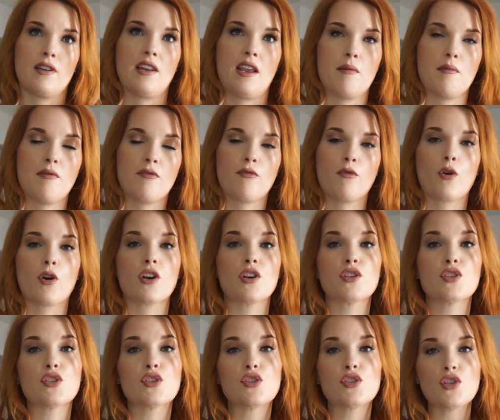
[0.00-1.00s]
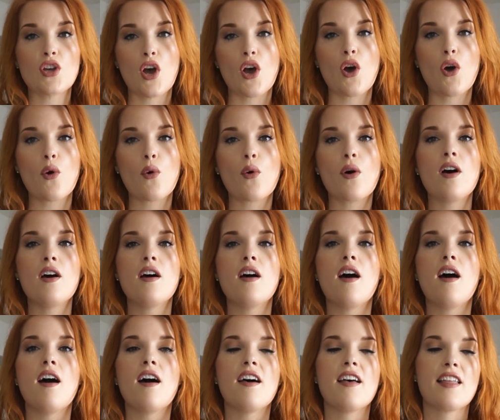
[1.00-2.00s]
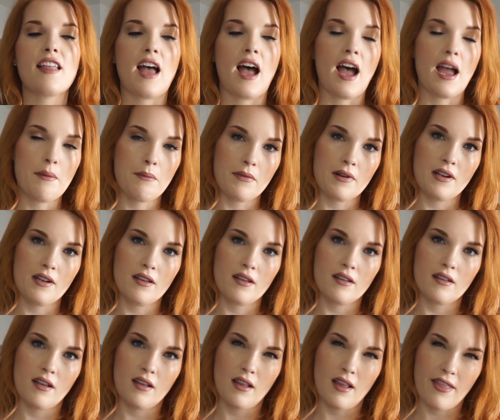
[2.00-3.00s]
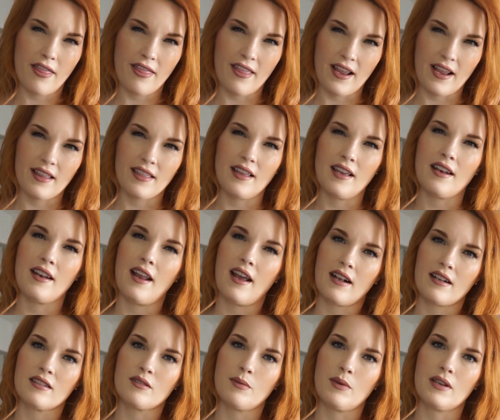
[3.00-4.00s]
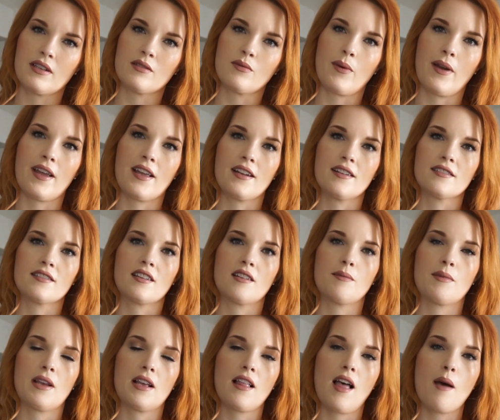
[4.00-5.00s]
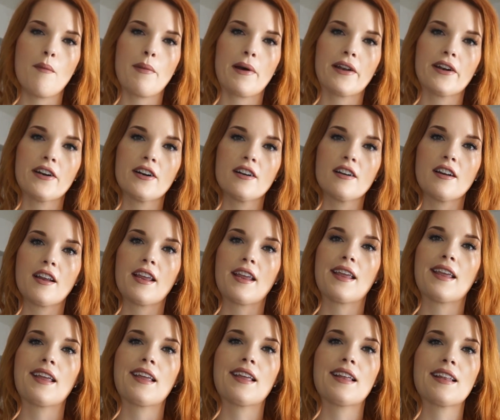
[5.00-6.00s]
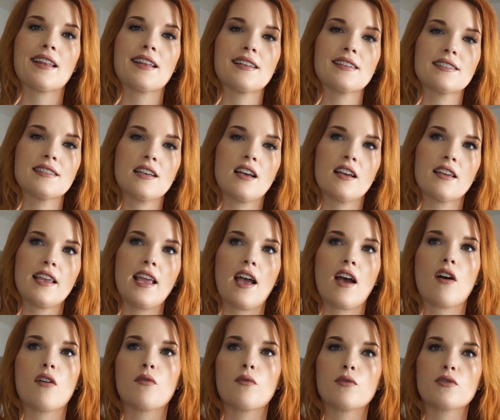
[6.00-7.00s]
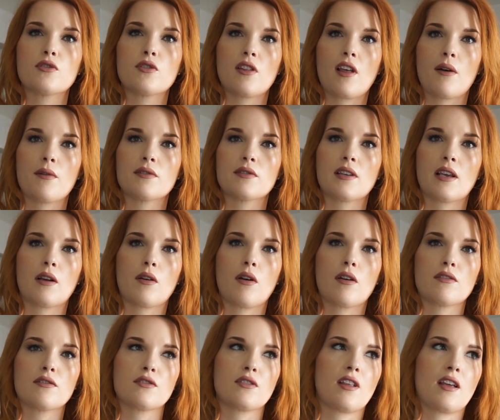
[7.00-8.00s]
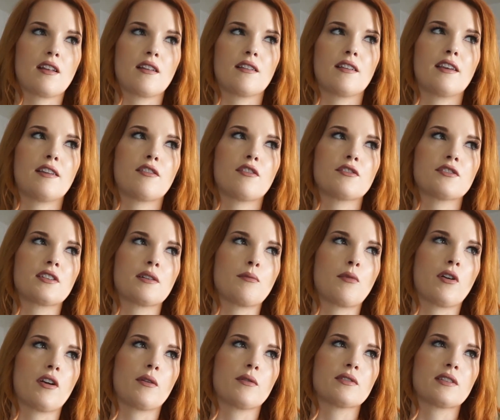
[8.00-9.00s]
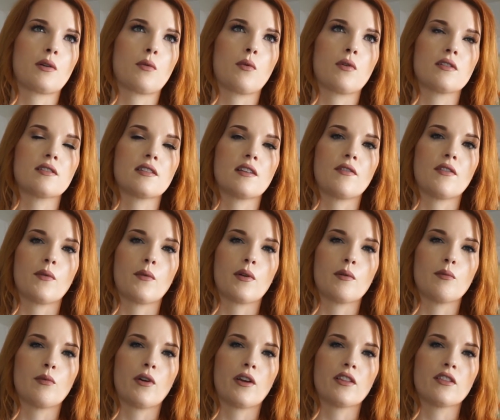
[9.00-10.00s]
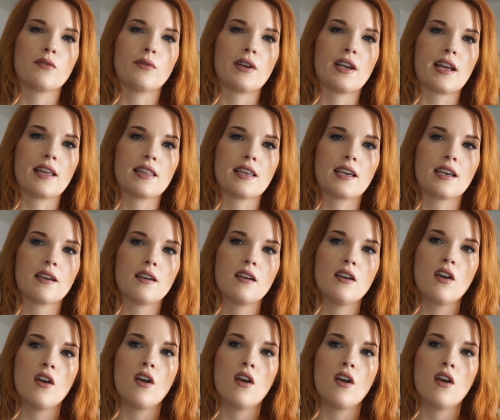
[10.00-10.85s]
day before. So I'm gonna think that next week's weigh-in is gonna be a lot better. And yeah, so that was like, so then Thursday morning was like 171.3, I think.